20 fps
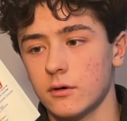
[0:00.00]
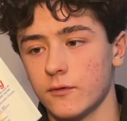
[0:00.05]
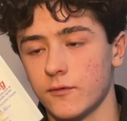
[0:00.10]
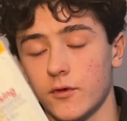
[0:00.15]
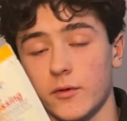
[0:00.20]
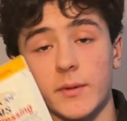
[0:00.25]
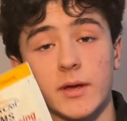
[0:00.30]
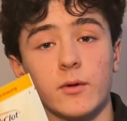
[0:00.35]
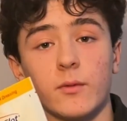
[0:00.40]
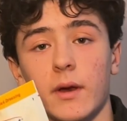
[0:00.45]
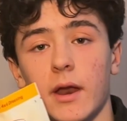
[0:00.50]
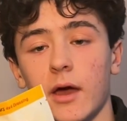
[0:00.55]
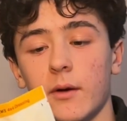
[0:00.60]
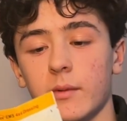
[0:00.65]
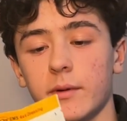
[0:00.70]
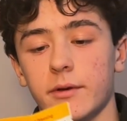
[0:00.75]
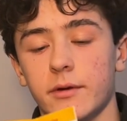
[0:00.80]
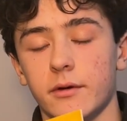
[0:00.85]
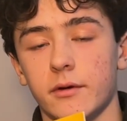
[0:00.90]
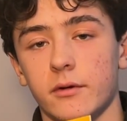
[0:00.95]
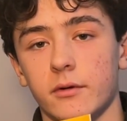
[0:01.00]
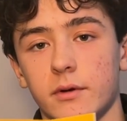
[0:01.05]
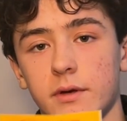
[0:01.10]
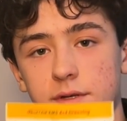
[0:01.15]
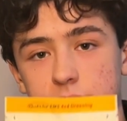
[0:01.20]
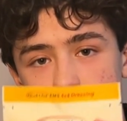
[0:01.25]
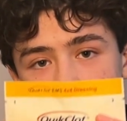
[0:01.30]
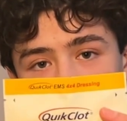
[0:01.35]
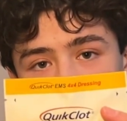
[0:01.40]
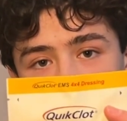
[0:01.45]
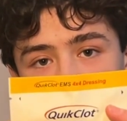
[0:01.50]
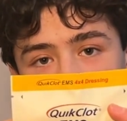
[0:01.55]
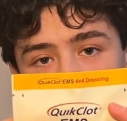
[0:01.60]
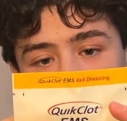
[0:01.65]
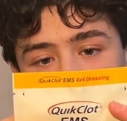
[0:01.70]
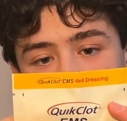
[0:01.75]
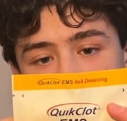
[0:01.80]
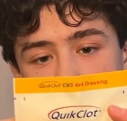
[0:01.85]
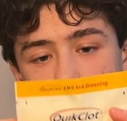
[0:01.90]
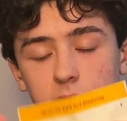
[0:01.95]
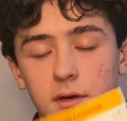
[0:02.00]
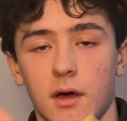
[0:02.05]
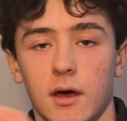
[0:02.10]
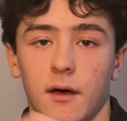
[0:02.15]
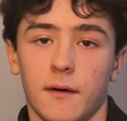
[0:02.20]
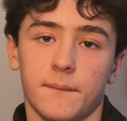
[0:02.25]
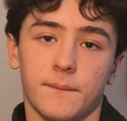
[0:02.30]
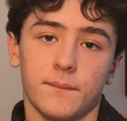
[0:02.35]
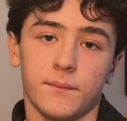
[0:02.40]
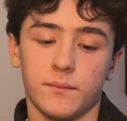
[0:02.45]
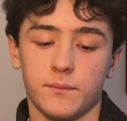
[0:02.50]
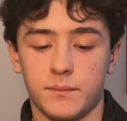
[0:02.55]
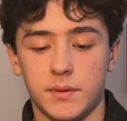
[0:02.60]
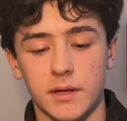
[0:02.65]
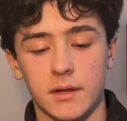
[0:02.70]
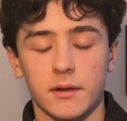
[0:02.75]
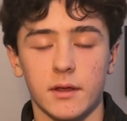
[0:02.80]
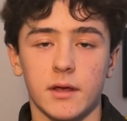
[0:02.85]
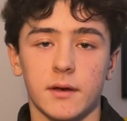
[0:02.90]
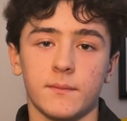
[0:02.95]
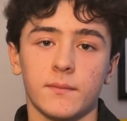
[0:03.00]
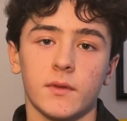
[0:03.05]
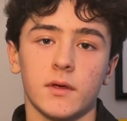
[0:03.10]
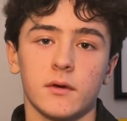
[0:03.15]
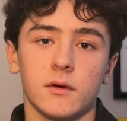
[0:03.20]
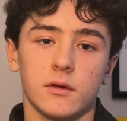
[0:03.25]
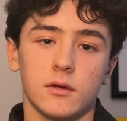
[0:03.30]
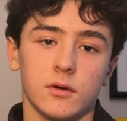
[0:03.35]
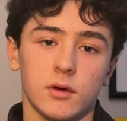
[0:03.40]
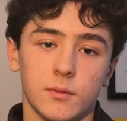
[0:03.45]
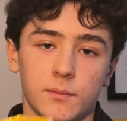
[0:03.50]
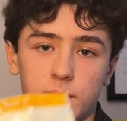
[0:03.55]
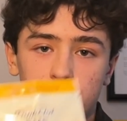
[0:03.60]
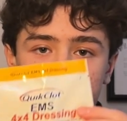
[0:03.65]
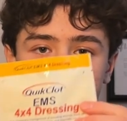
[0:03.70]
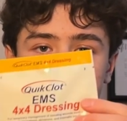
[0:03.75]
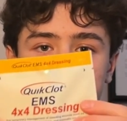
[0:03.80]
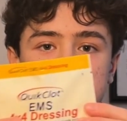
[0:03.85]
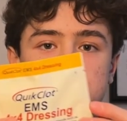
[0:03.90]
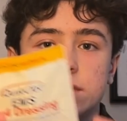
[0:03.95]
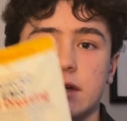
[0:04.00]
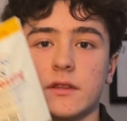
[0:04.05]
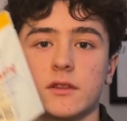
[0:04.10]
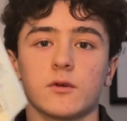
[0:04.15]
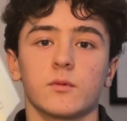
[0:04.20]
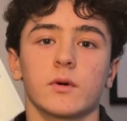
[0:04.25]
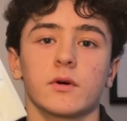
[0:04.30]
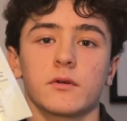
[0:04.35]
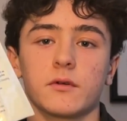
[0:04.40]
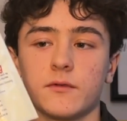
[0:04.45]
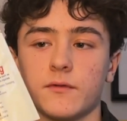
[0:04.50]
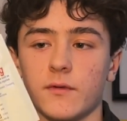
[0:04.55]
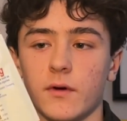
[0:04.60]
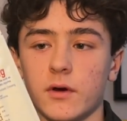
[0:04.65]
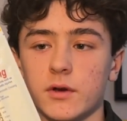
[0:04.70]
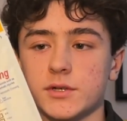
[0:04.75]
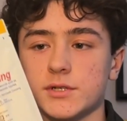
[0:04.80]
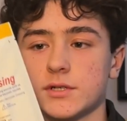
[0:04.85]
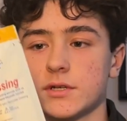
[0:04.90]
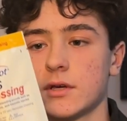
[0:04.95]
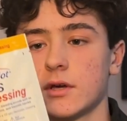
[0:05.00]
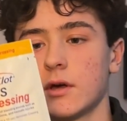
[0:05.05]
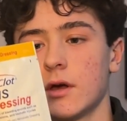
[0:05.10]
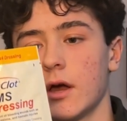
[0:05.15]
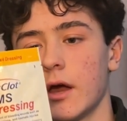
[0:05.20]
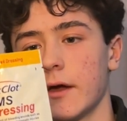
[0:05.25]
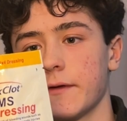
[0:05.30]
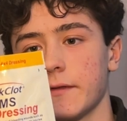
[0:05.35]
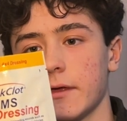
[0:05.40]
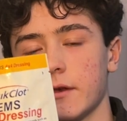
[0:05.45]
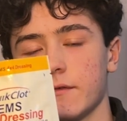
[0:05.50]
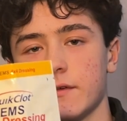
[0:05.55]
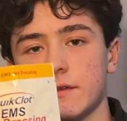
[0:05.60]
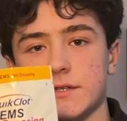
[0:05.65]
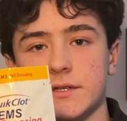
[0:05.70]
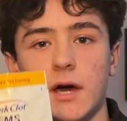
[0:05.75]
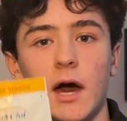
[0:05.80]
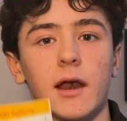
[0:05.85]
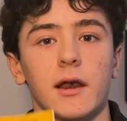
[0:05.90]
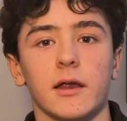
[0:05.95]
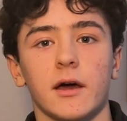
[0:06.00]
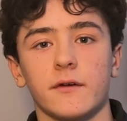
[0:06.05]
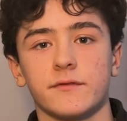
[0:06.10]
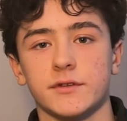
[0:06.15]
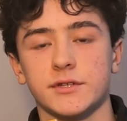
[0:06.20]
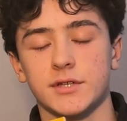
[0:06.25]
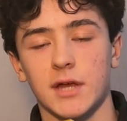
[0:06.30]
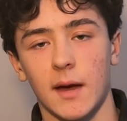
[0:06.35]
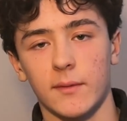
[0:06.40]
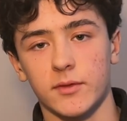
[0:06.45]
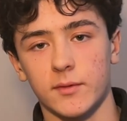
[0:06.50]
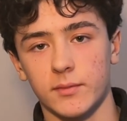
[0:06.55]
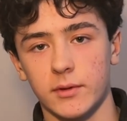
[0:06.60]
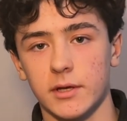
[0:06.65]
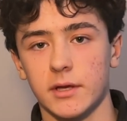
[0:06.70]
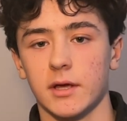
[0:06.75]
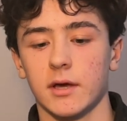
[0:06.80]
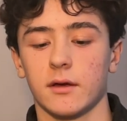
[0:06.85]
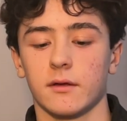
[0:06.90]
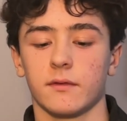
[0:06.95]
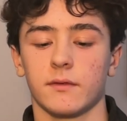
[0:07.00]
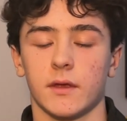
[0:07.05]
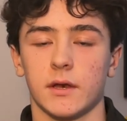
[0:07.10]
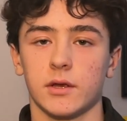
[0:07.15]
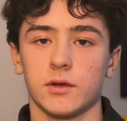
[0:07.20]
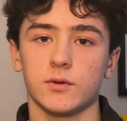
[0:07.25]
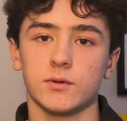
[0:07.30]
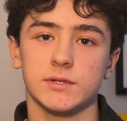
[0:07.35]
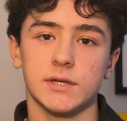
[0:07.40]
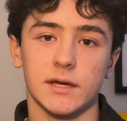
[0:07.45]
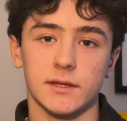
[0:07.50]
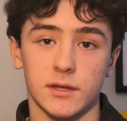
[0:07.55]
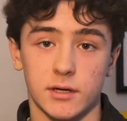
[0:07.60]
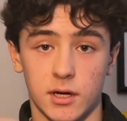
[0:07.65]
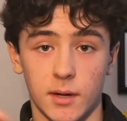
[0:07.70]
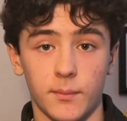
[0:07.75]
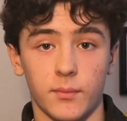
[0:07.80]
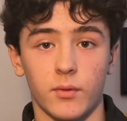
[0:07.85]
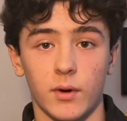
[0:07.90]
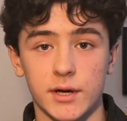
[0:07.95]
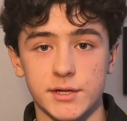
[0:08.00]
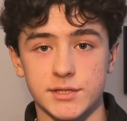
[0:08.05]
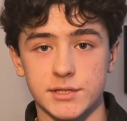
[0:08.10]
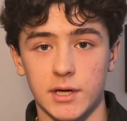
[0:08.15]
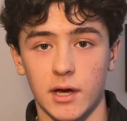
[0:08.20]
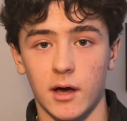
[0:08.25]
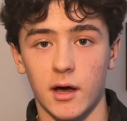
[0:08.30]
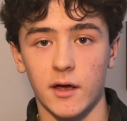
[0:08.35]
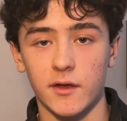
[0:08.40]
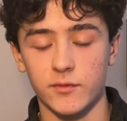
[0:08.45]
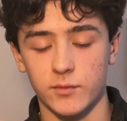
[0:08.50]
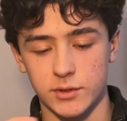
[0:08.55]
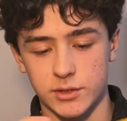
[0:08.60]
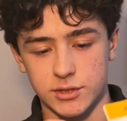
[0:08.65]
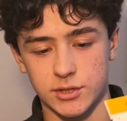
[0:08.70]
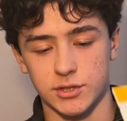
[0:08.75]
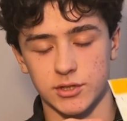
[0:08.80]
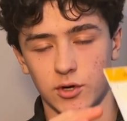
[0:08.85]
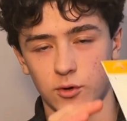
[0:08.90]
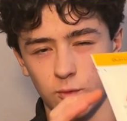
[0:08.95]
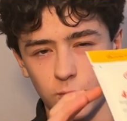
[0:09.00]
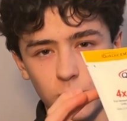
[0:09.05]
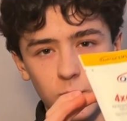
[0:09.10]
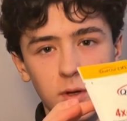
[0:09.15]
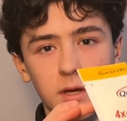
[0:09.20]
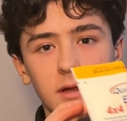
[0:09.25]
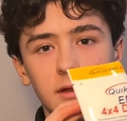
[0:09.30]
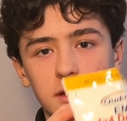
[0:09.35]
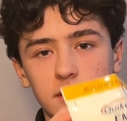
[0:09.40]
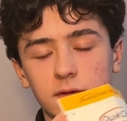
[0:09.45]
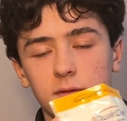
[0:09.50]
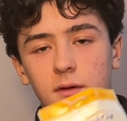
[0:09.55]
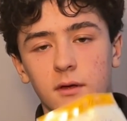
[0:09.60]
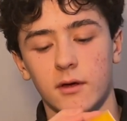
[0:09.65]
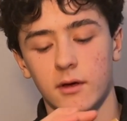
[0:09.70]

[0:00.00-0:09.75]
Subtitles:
for me, what I would do is take this, peel it, you can put this in the wound first, and then if it's not enough to stop the bleeding, then you take the compressed gauze, which is just a really